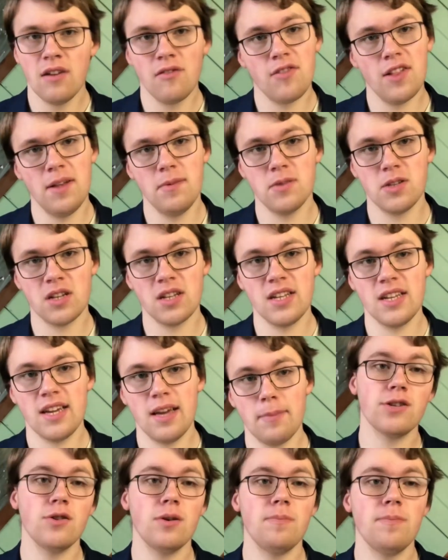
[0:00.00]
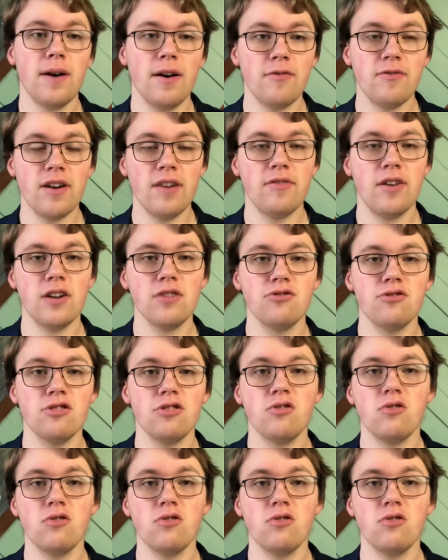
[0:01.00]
Flames looking to get to above 500.